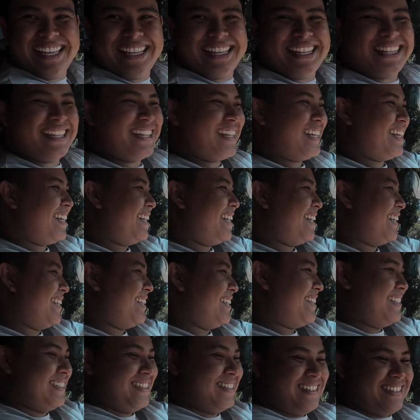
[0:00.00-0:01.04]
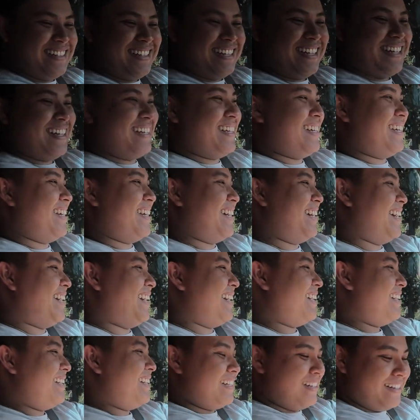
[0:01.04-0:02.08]
was loud. Dude, hell yeah.
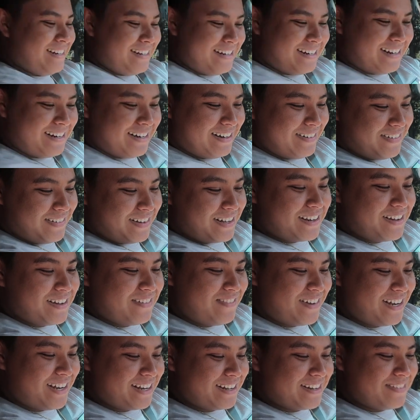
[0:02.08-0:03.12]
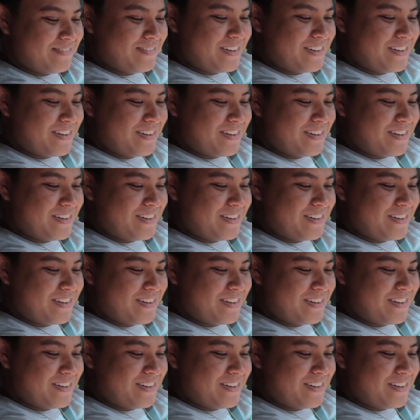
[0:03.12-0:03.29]
What the heck? Go back,